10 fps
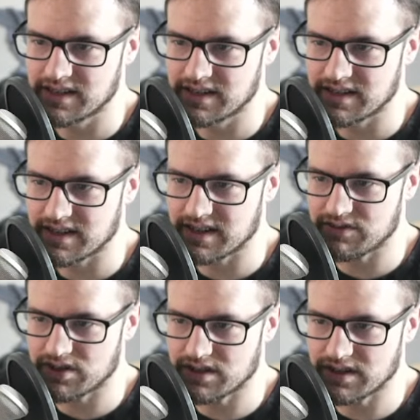kind of
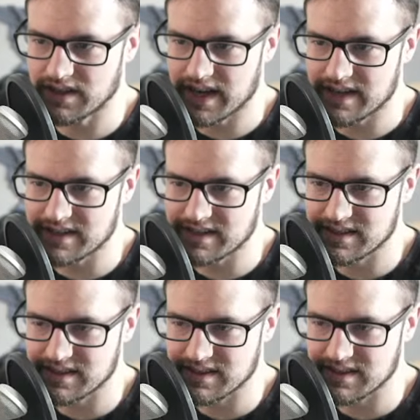all collect
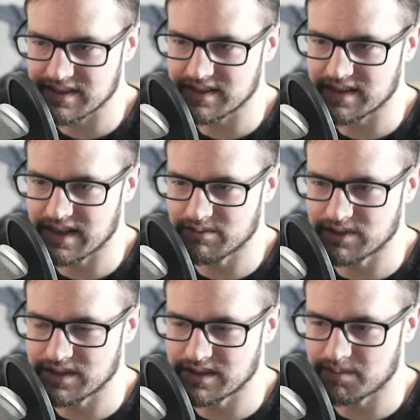at
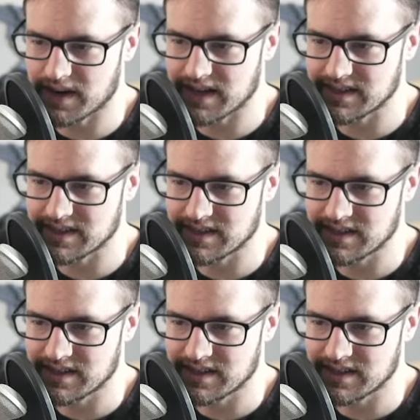one spot.